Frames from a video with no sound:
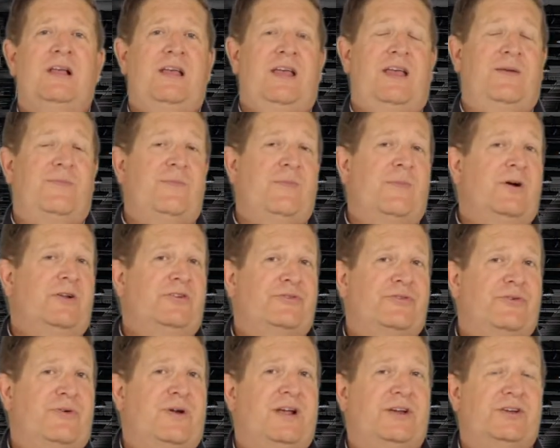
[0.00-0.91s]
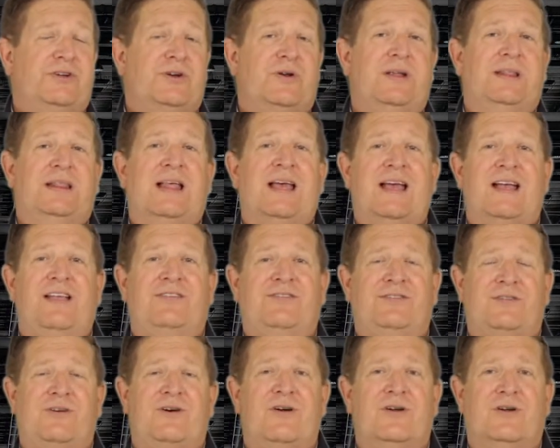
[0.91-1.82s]
much fresher and
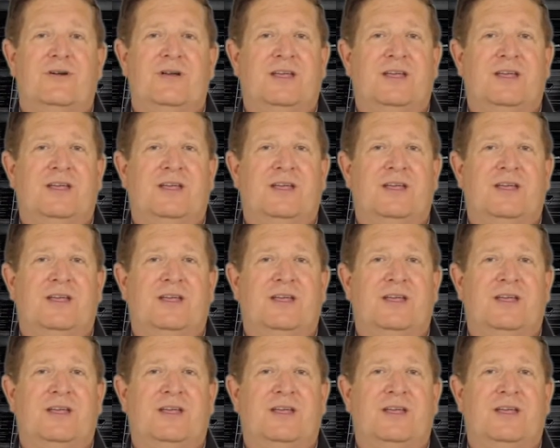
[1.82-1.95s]
last longer.